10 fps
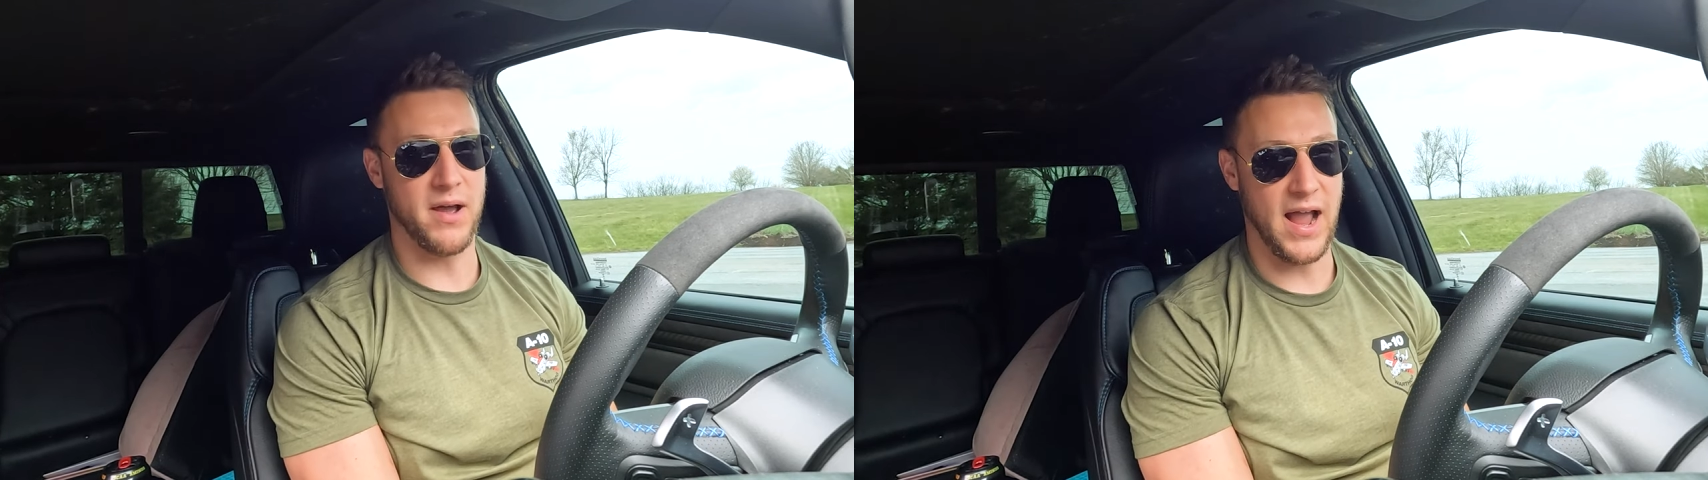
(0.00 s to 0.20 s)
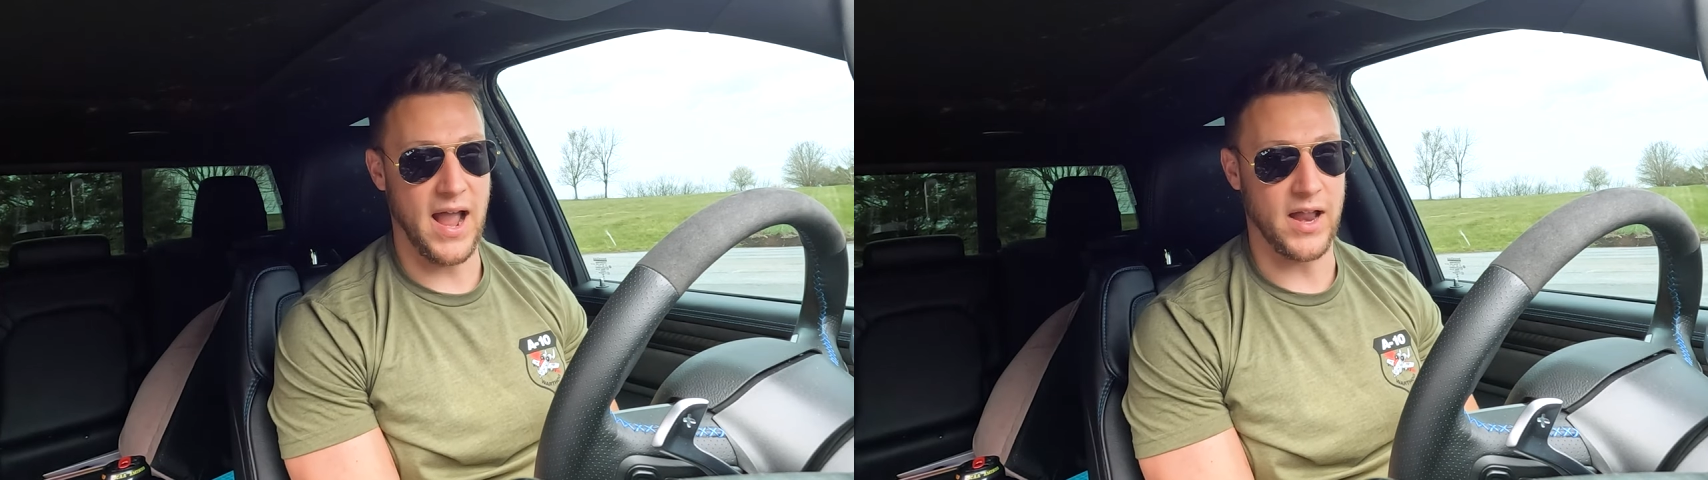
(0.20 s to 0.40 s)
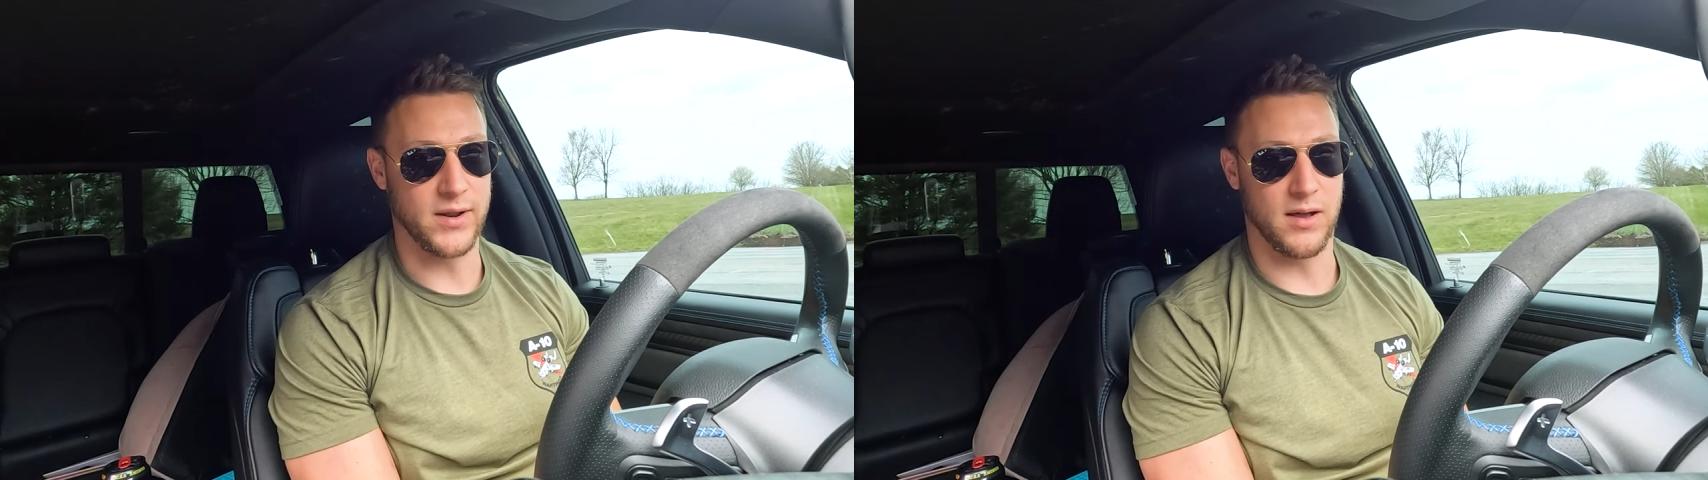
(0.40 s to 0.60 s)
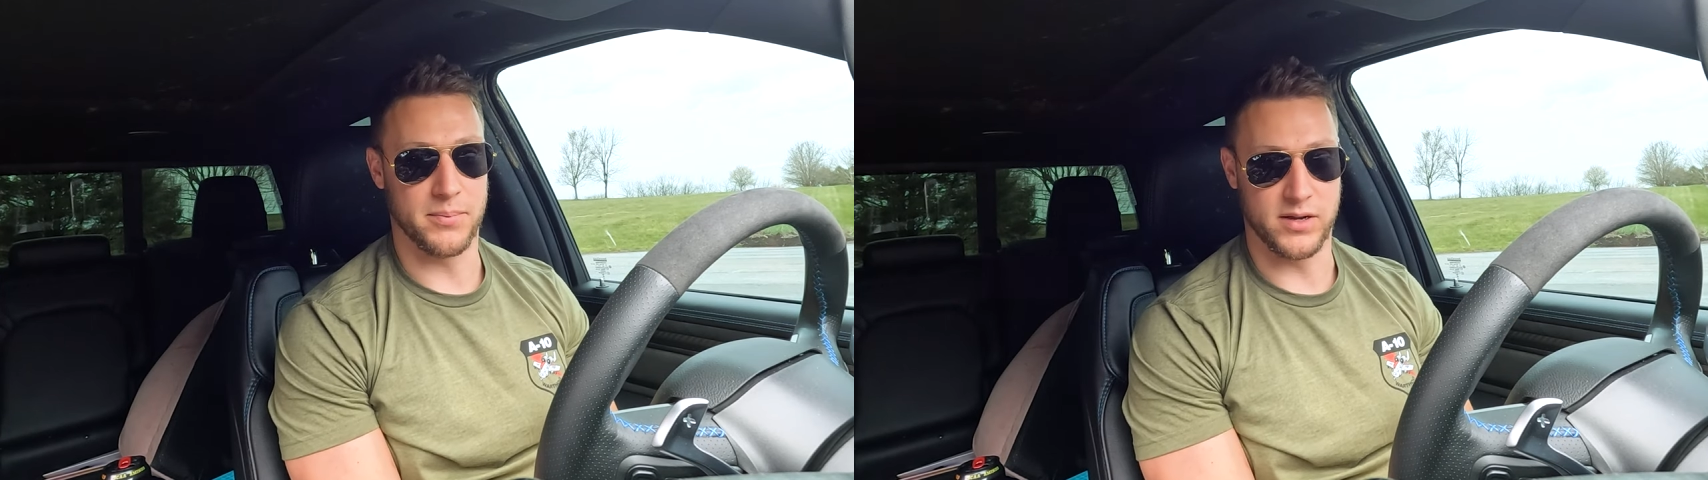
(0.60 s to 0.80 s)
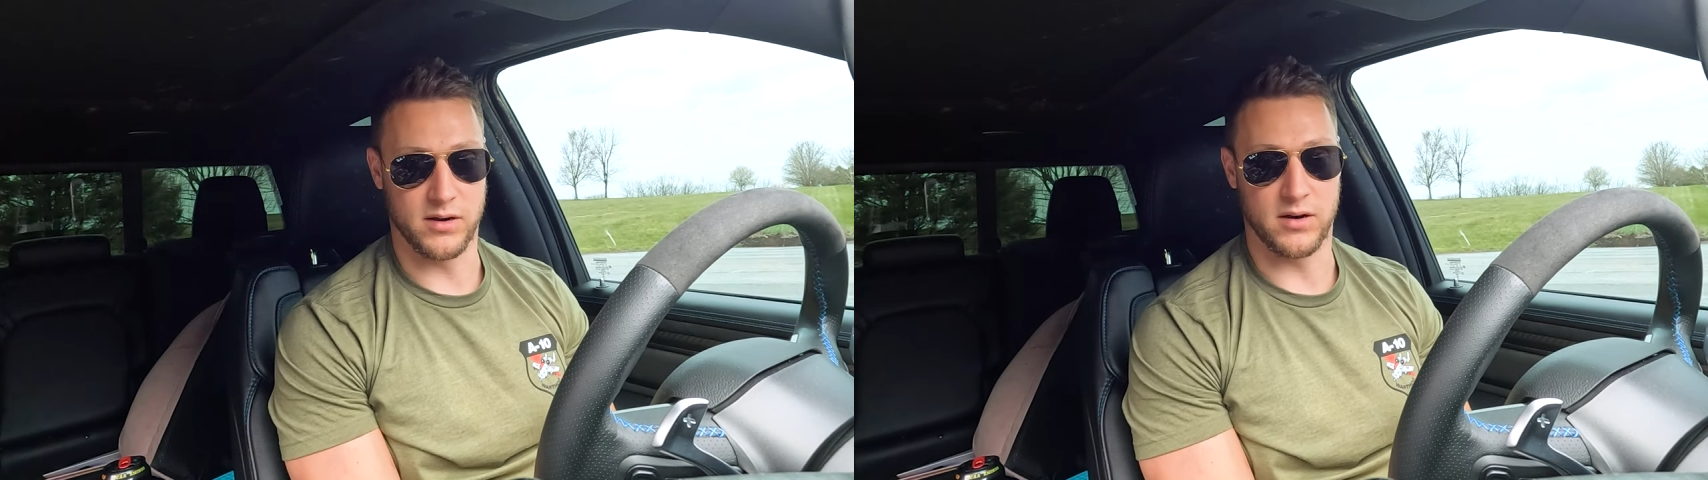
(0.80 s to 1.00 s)
bad
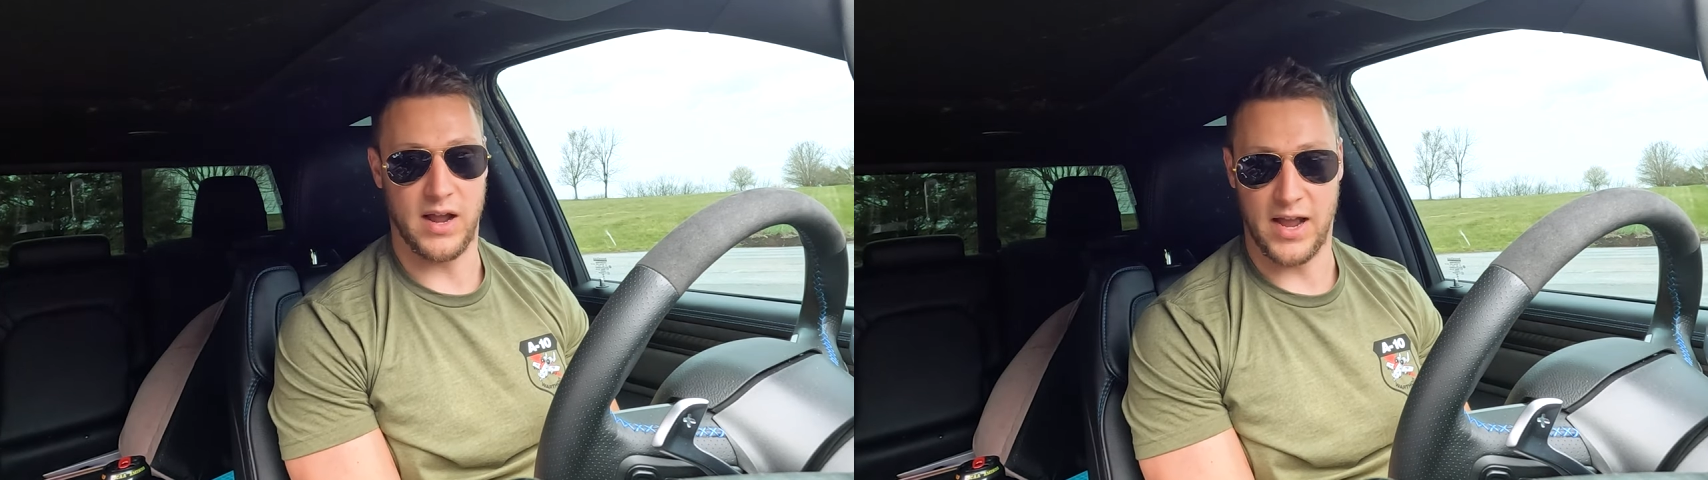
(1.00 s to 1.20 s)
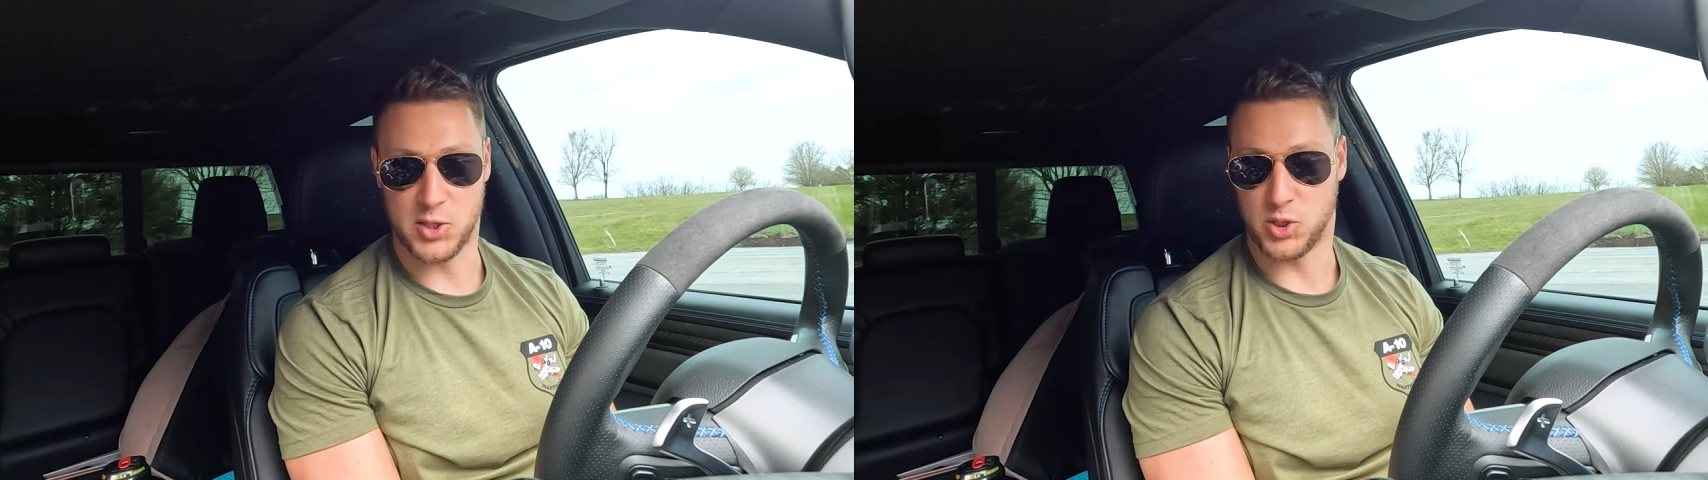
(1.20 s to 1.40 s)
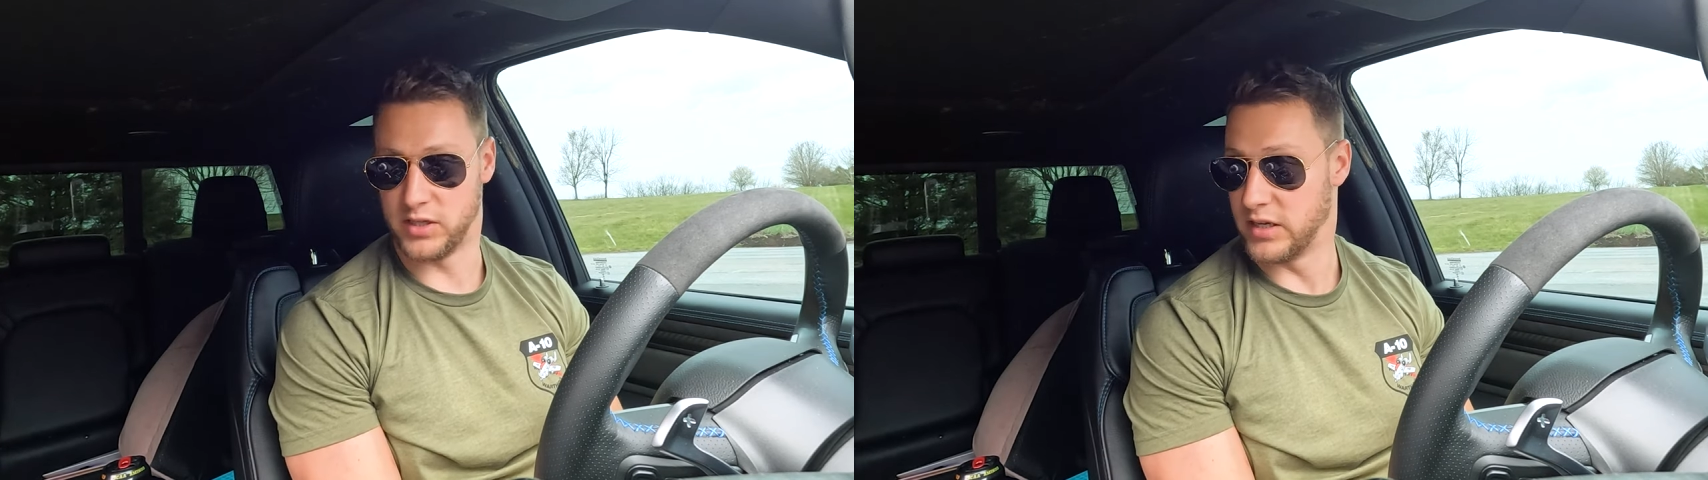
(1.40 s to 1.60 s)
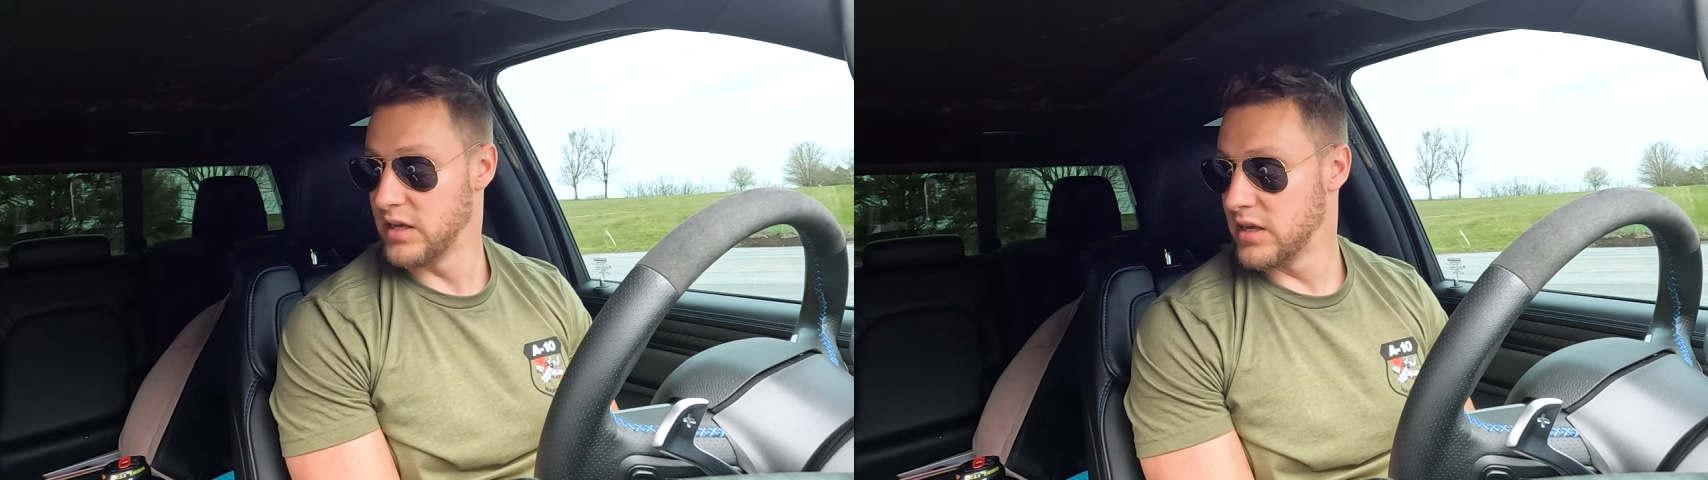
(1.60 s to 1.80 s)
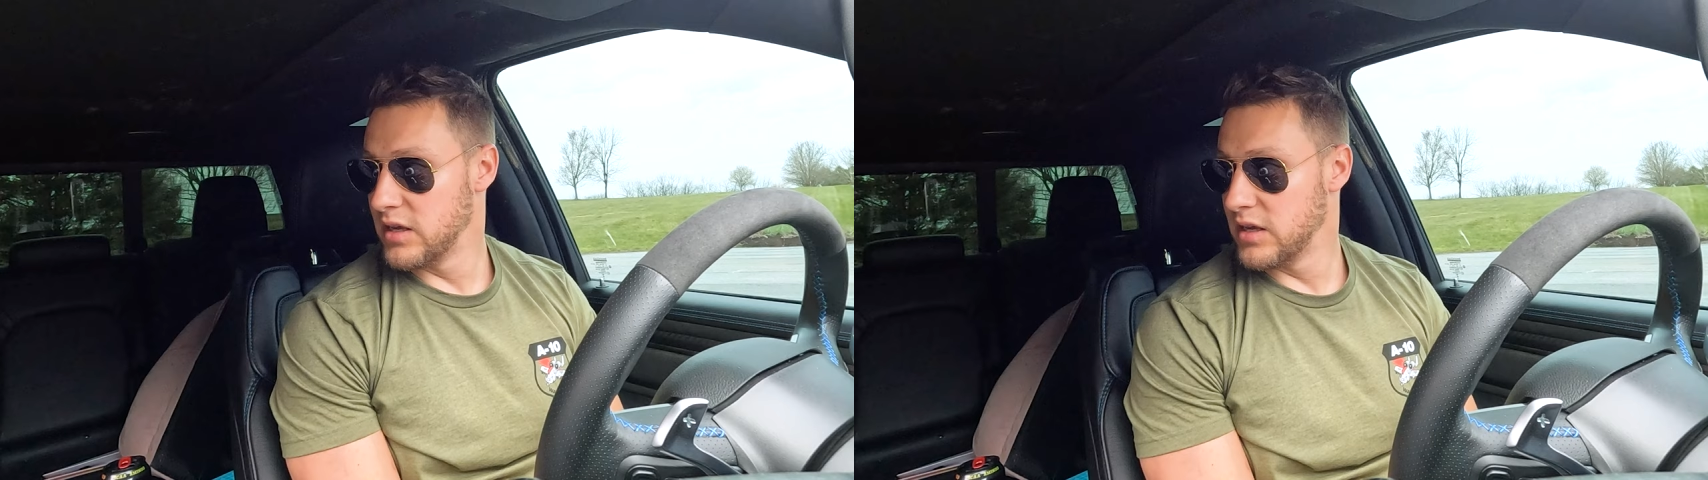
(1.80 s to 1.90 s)
up here, actually.